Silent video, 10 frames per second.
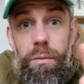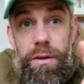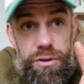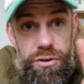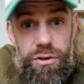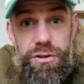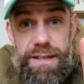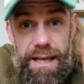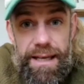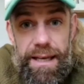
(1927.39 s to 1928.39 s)
with just
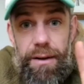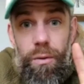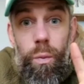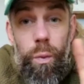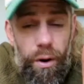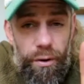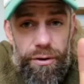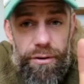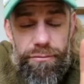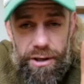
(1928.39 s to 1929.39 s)
taking
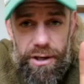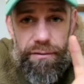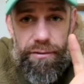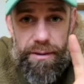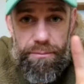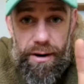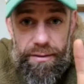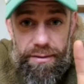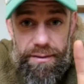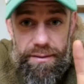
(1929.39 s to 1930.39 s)
1 recovery
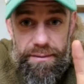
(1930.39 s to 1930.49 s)
breath.